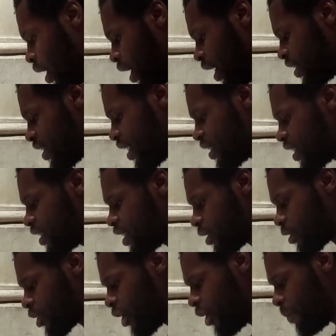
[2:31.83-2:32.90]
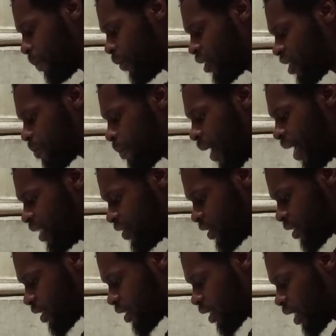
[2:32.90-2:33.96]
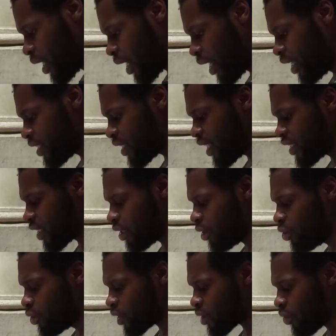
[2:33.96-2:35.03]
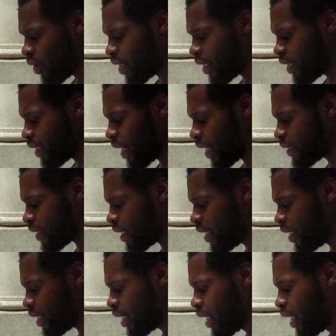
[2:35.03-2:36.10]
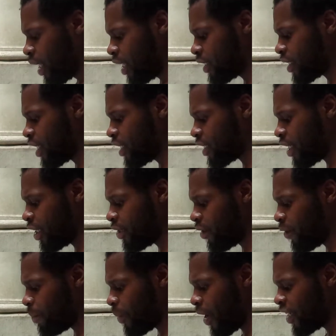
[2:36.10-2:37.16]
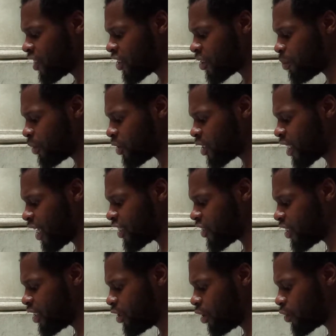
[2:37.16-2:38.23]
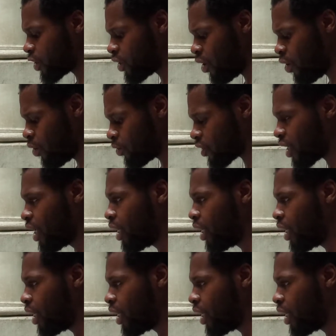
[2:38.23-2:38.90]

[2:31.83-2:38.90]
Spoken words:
It says into temperance patience. And it says in Luke 20 and 19, it says, in your patience possess ye your souls.